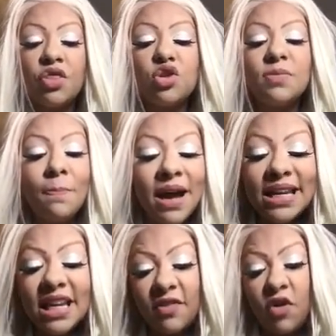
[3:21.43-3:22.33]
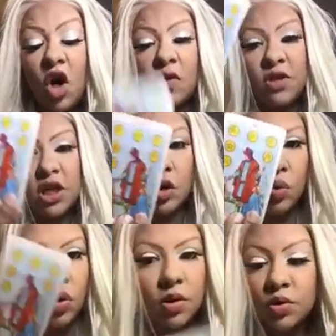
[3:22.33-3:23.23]
There's money involved
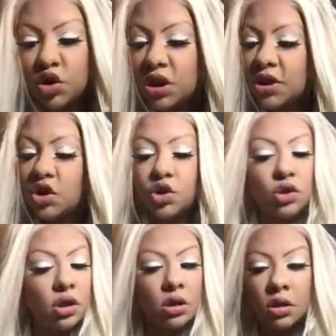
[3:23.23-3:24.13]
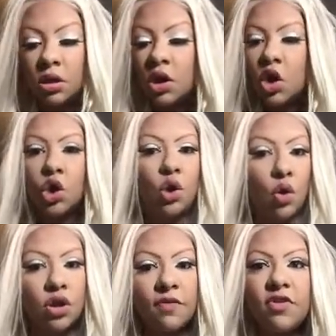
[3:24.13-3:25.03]
here. Just
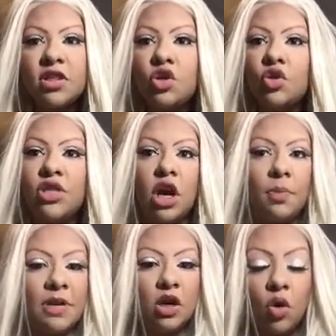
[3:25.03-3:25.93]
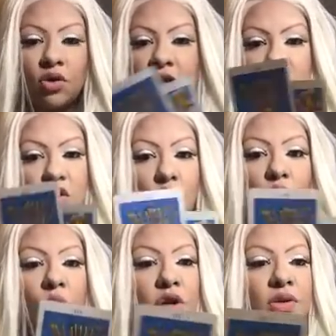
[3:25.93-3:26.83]
go to the physical therapy. Go
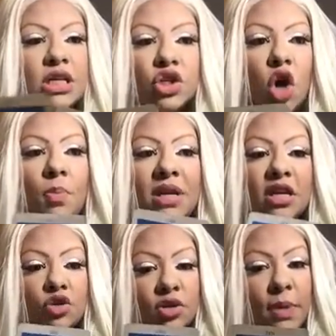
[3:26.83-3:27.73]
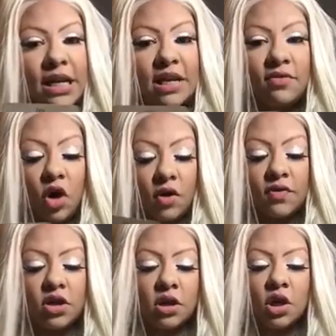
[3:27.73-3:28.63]
to where you need to go because there's money
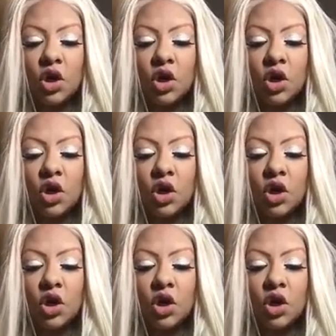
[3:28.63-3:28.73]
involved.